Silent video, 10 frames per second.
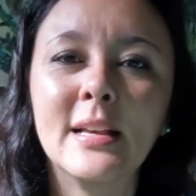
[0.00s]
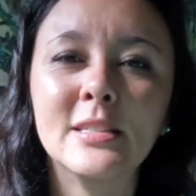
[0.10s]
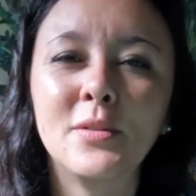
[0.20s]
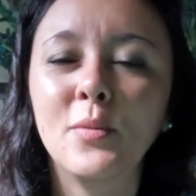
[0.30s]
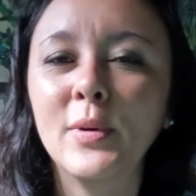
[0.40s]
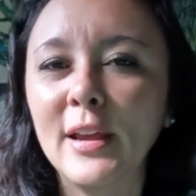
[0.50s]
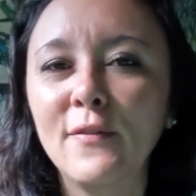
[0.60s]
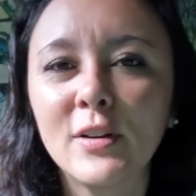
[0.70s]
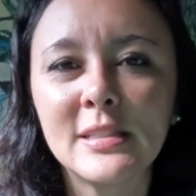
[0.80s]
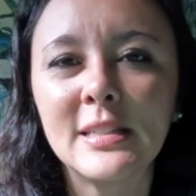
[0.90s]
So when I
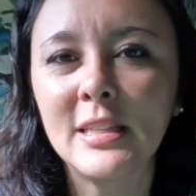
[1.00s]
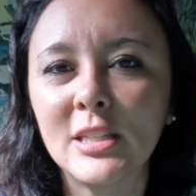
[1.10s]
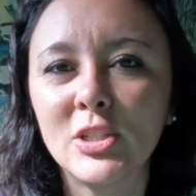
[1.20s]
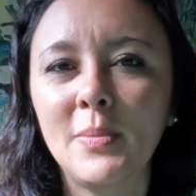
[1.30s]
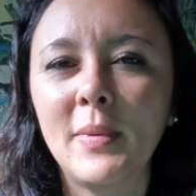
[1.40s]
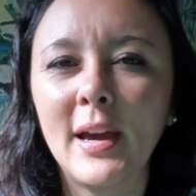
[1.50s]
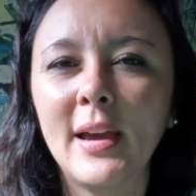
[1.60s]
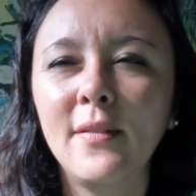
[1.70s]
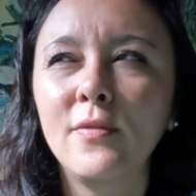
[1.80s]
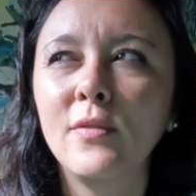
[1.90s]
first did trip,
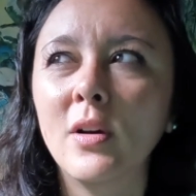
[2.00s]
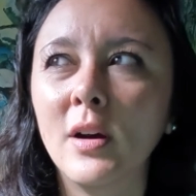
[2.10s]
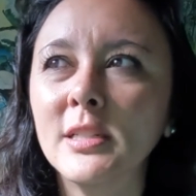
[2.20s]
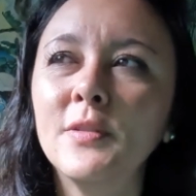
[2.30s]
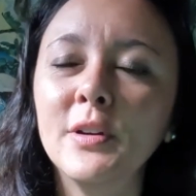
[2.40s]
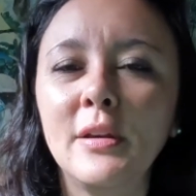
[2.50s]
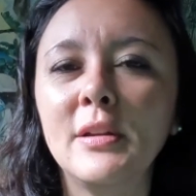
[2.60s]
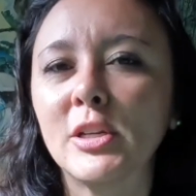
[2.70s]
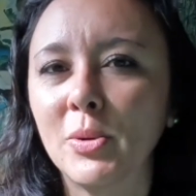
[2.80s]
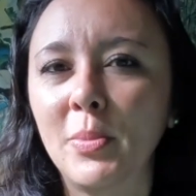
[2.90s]
I've gone to
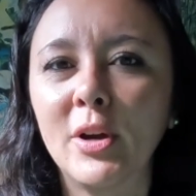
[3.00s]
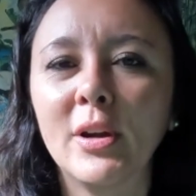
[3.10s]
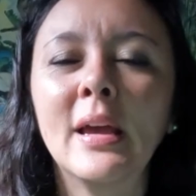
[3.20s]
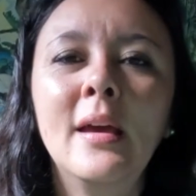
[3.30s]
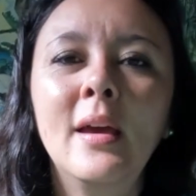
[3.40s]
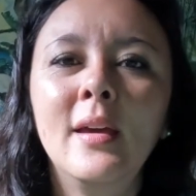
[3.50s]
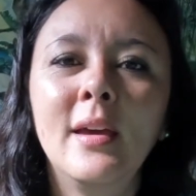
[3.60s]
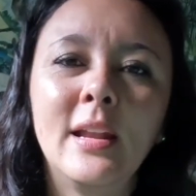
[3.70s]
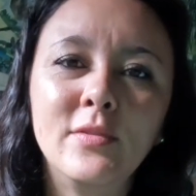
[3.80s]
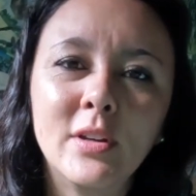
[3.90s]
Volcano National Park
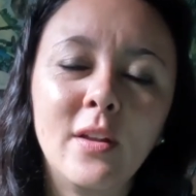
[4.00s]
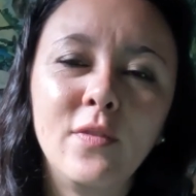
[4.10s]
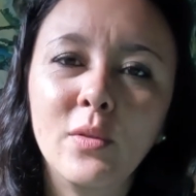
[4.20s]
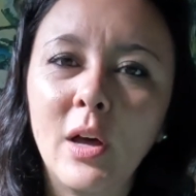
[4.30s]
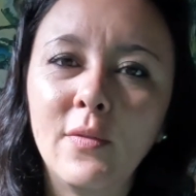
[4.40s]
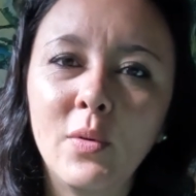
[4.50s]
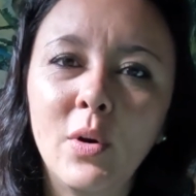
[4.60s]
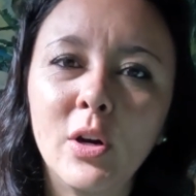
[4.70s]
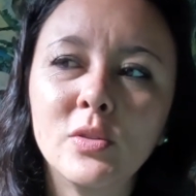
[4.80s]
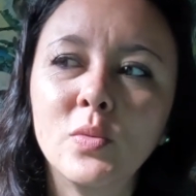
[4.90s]
and I've done a few lava
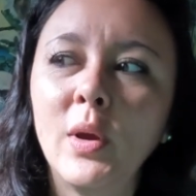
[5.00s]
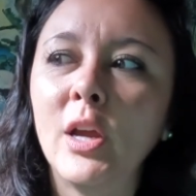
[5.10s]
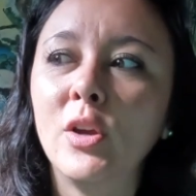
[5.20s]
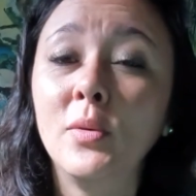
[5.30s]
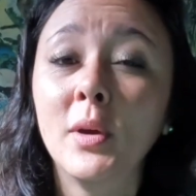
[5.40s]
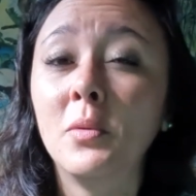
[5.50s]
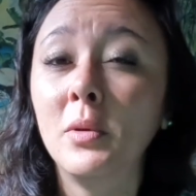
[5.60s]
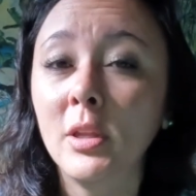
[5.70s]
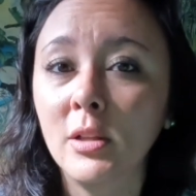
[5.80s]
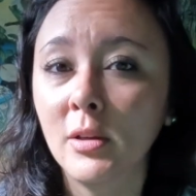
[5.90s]
walks where you get
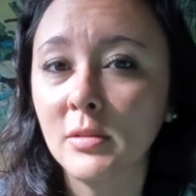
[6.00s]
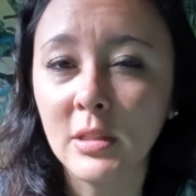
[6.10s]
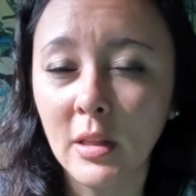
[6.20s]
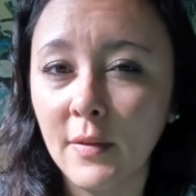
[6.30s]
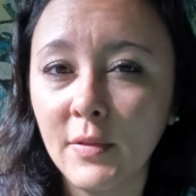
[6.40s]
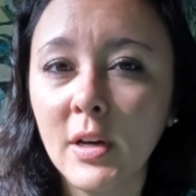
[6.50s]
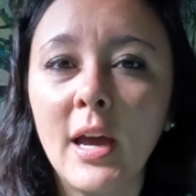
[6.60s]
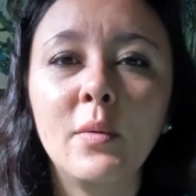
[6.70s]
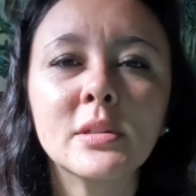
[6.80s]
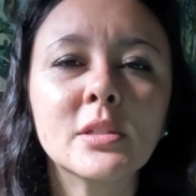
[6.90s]
really close to the lava.
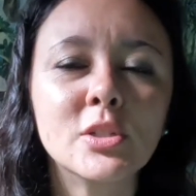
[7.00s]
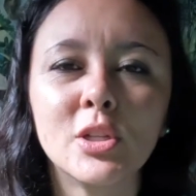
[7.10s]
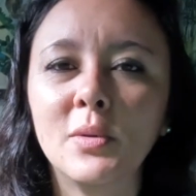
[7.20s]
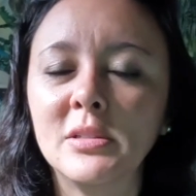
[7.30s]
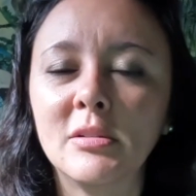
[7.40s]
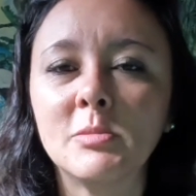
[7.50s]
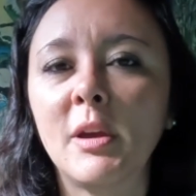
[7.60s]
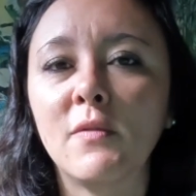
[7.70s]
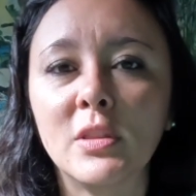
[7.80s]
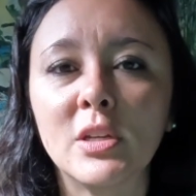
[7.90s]
I wasn't sure what to
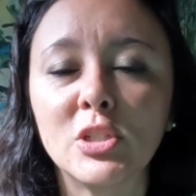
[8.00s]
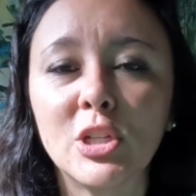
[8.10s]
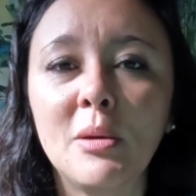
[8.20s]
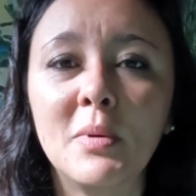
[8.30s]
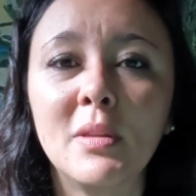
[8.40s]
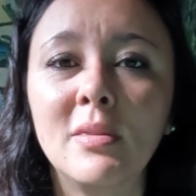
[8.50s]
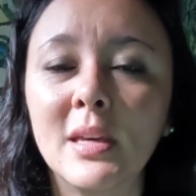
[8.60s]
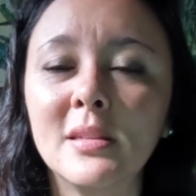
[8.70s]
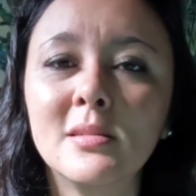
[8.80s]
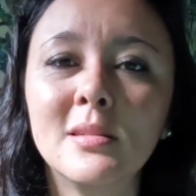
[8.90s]
expect for this trip, but
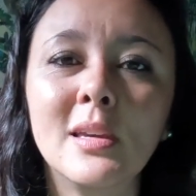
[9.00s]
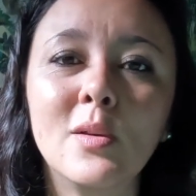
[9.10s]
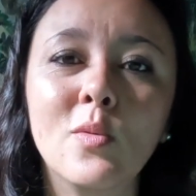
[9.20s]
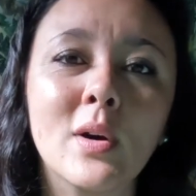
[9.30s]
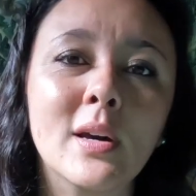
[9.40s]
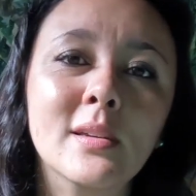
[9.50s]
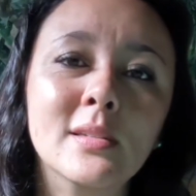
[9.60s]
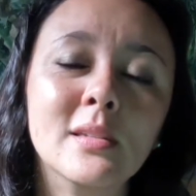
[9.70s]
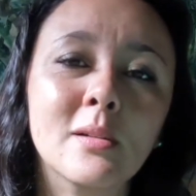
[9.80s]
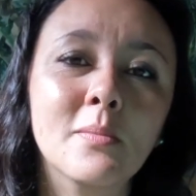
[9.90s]
this
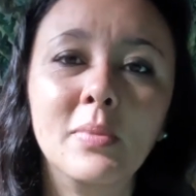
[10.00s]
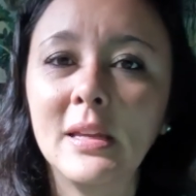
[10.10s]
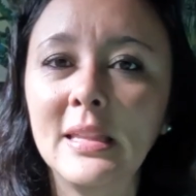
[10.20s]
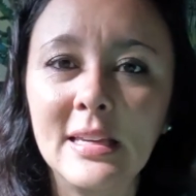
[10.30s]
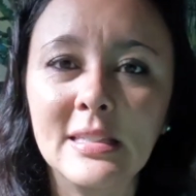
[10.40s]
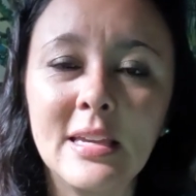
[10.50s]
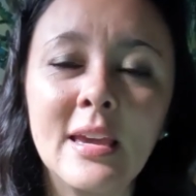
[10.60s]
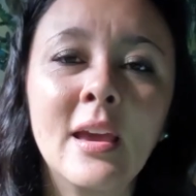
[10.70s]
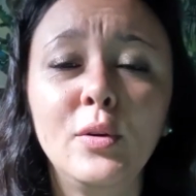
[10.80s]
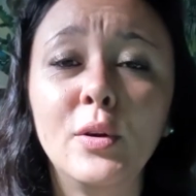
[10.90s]
was completely
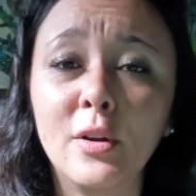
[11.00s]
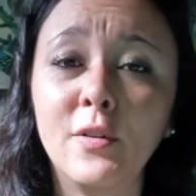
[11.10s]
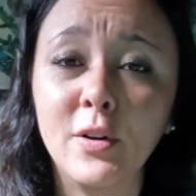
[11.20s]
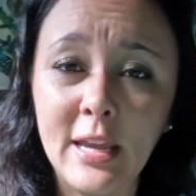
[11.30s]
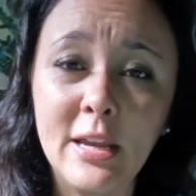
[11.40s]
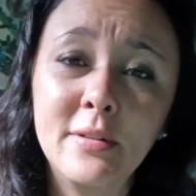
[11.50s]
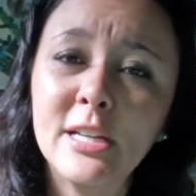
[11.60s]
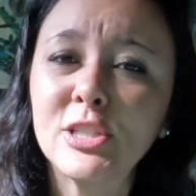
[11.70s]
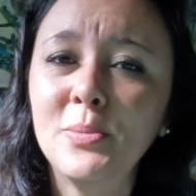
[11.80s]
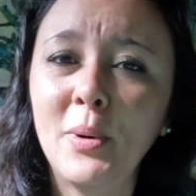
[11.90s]
easy. You go to Volcano
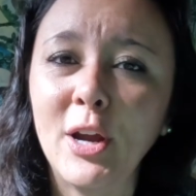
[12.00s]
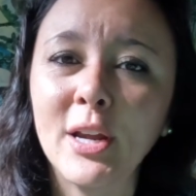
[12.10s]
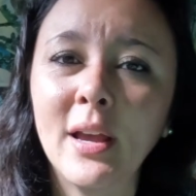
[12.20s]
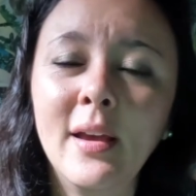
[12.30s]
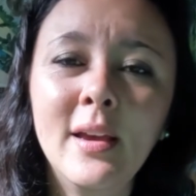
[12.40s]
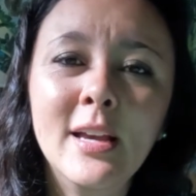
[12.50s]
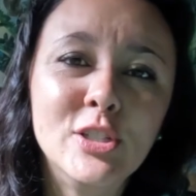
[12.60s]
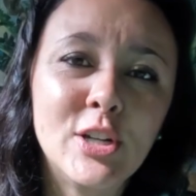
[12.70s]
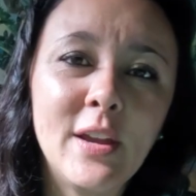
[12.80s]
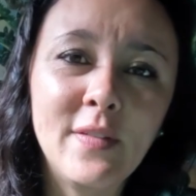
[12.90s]
National Park,
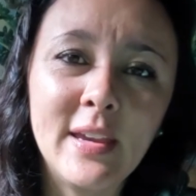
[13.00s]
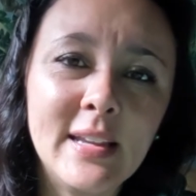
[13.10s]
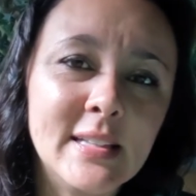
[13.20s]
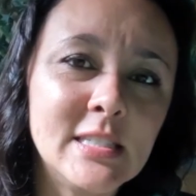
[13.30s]
drive in, it's